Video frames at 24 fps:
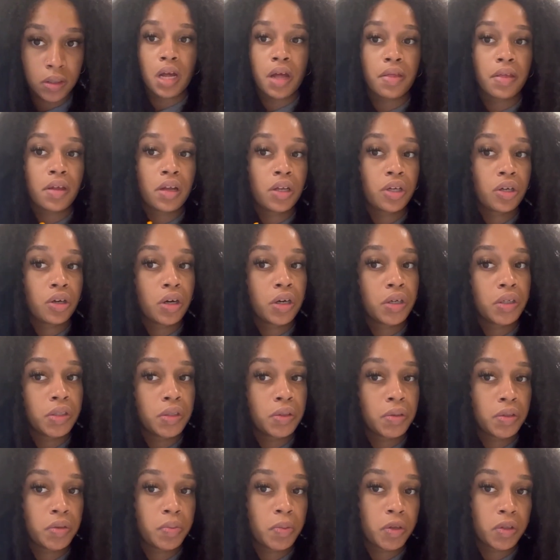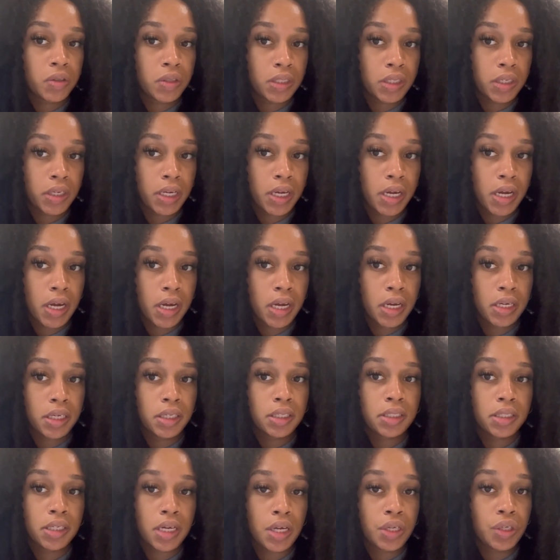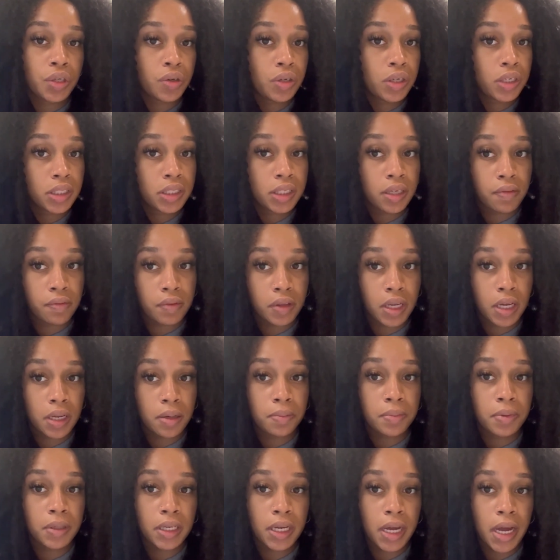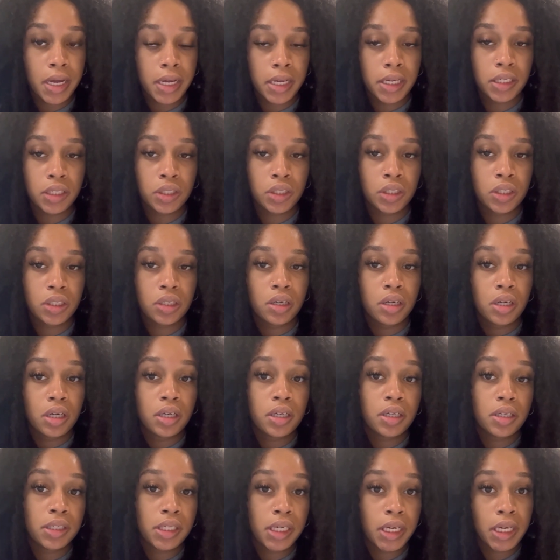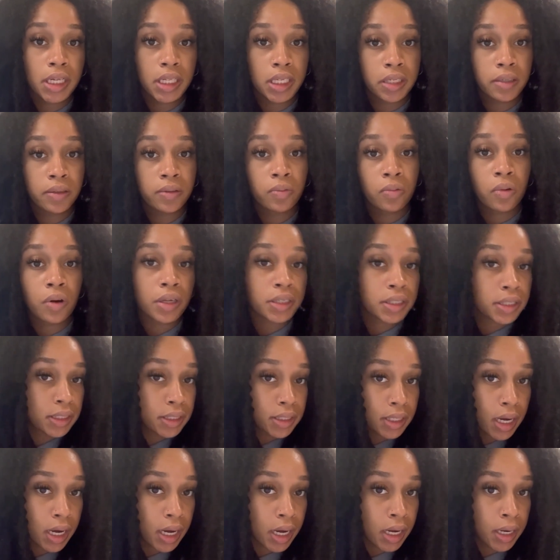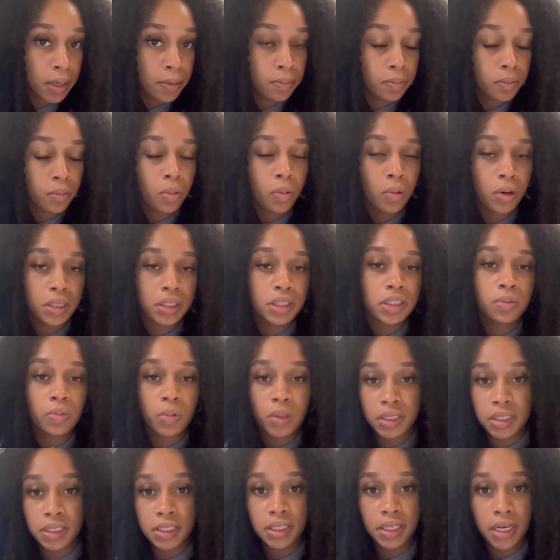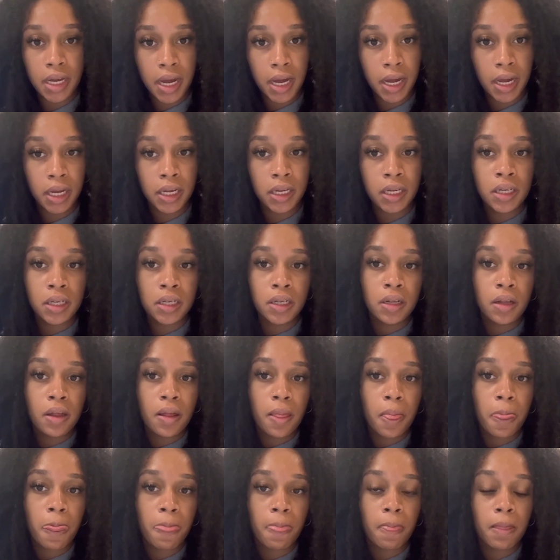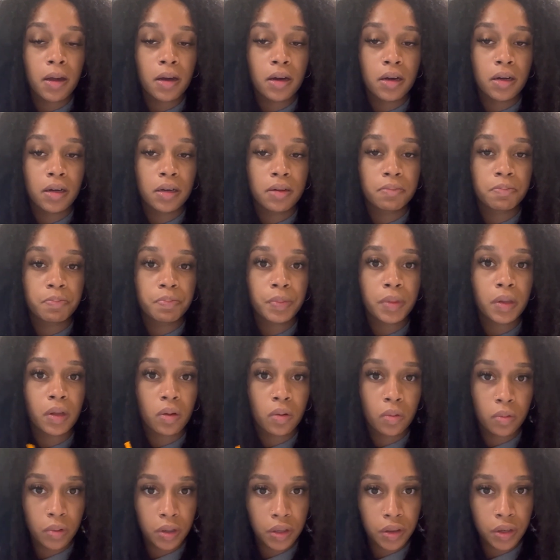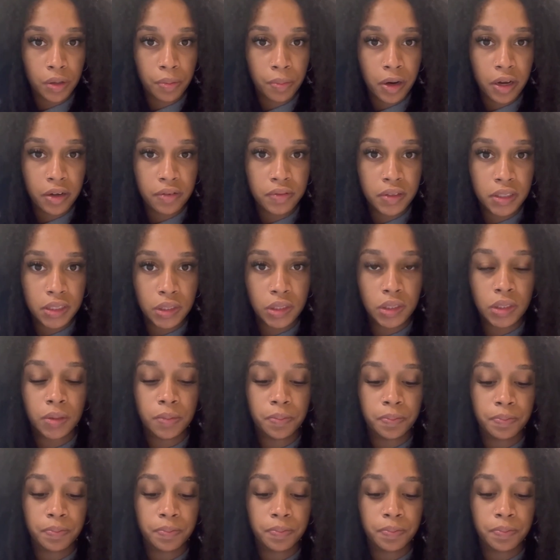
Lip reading: And then you're also supposed to get 10 units of the NPH daily once a day with your breakfast.